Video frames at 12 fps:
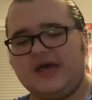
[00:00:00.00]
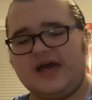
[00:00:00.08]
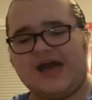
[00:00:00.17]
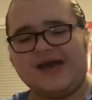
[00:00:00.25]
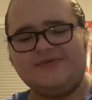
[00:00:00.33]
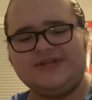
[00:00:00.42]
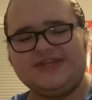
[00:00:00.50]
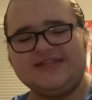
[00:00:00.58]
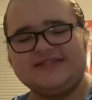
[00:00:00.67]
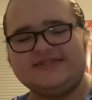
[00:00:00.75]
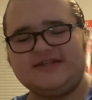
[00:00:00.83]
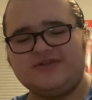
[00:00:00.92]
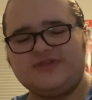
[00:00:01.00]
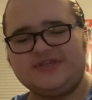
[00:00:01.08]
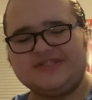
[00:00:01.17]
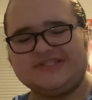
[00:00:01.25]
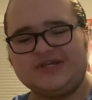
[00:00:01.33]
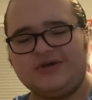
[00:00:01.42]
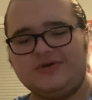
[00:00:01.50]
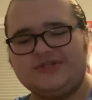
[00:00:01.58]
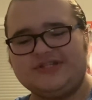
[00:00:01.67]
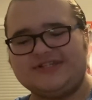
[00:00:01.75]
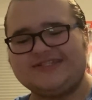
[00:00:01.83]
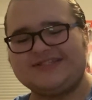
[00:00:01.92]
would consider this, though,
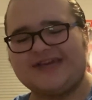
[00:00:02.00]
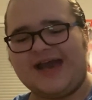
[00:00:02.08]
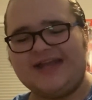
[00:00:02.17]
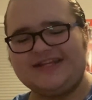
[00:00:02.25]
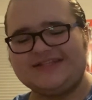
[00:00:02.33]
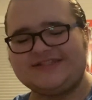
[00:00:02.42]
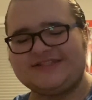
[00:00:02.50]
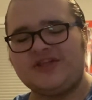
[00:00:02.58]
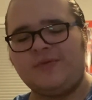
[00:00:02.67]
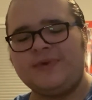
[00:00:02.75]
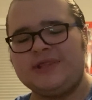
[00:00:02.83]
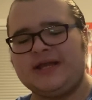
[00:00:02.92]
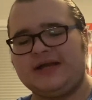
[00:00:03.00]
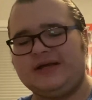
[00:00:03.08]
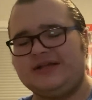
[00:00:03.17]
to kind of still be like